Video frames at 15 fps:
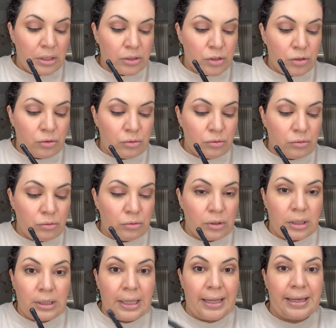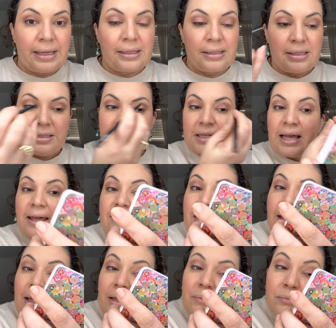to, like, let's say
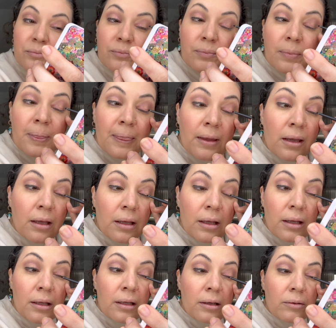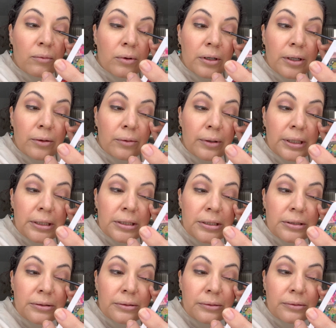they were going
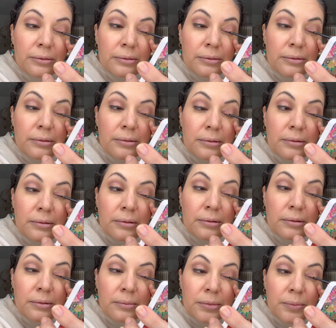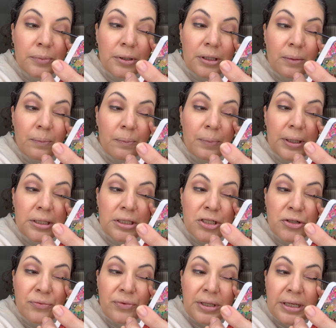to put a bunch
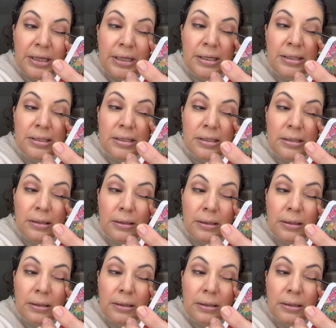of these